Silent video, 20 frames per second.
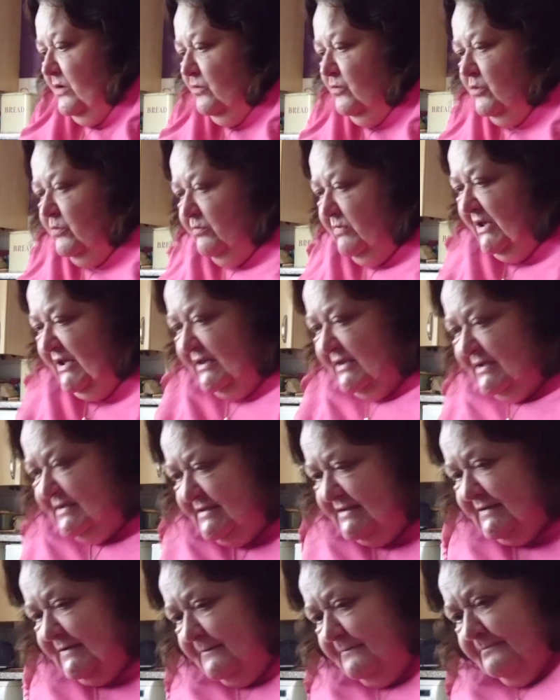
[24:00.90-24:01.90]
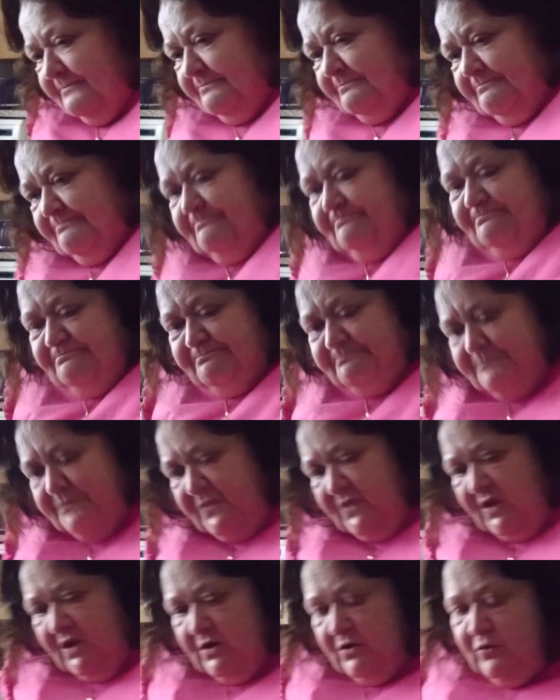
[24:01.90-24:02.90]
I'll make this
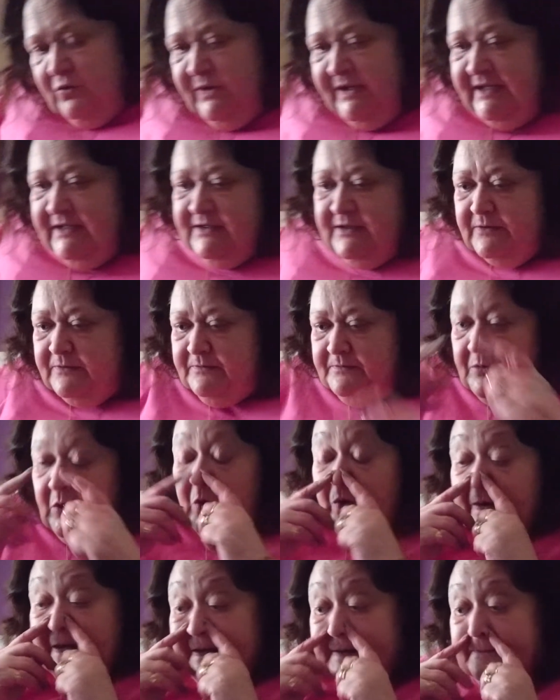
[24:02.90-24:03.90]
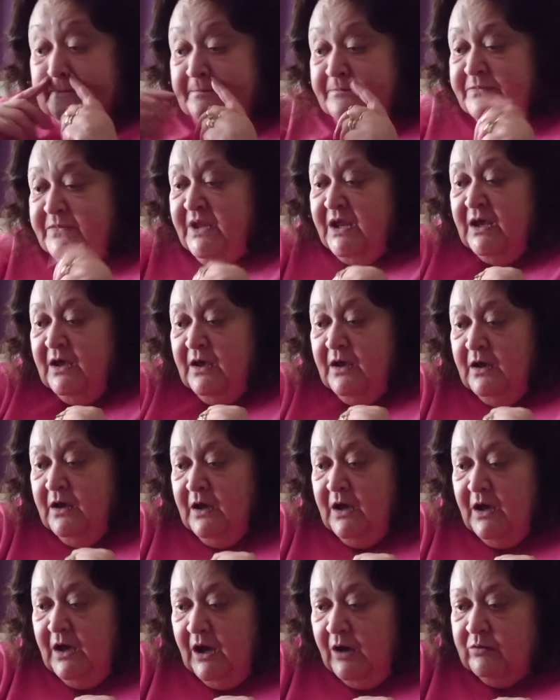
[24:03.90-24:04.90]
quick now. Okay.
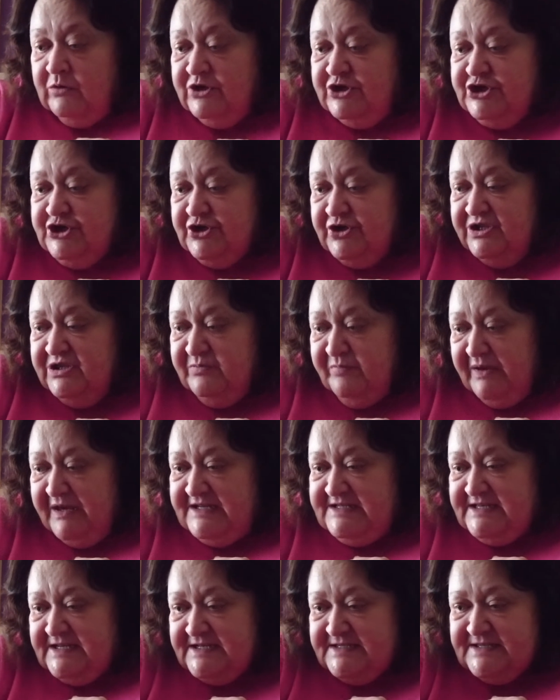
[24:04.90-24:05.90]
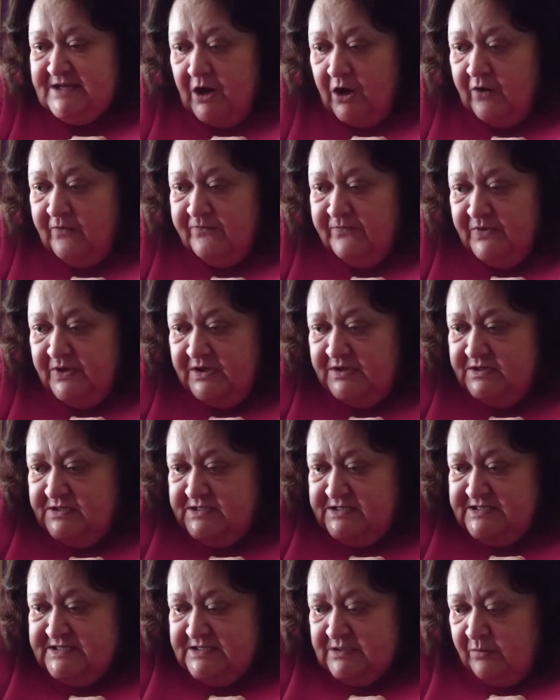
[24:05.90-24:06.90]
I want to show you the basics of
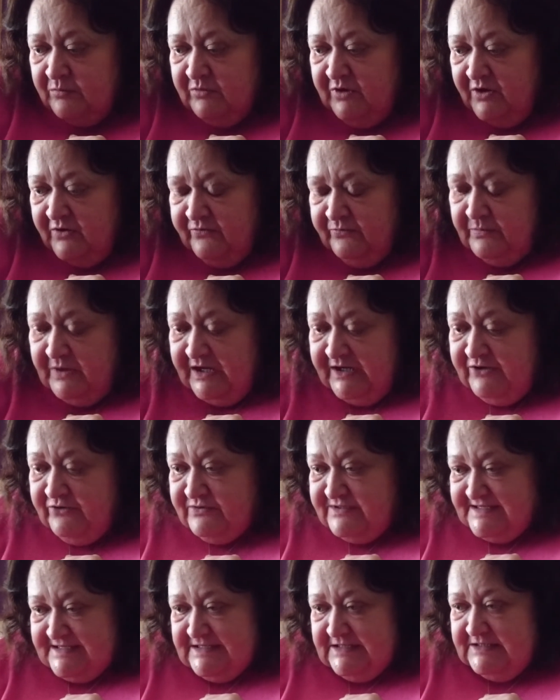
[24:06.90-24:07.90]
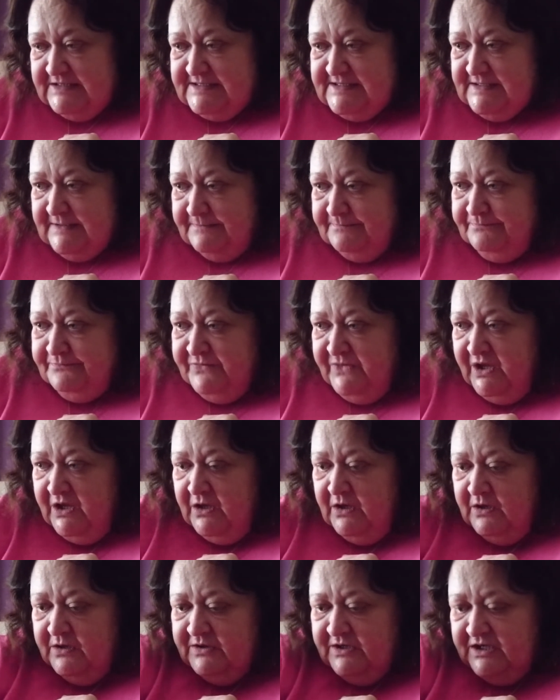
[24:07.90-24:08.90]
some of my crystals
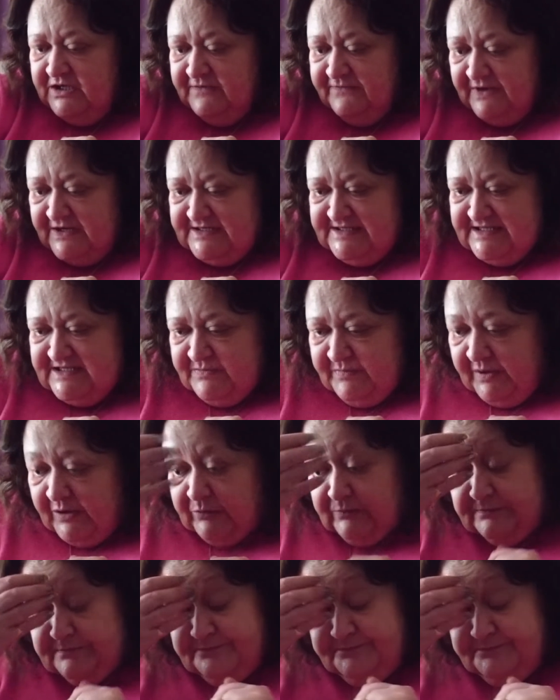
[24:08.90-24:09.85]
that you've asked about.